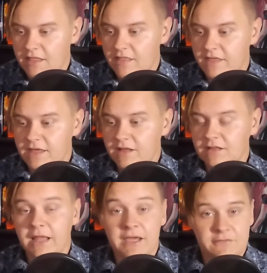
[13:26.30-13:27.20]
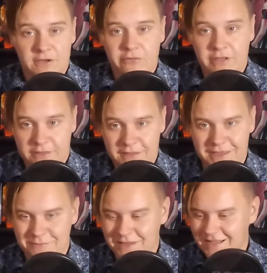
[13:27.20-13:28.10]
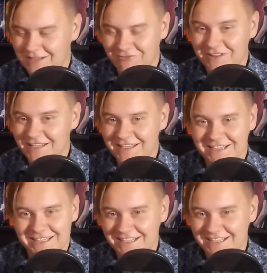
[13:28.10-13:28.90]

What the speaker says: the Light Fairy theme, and I really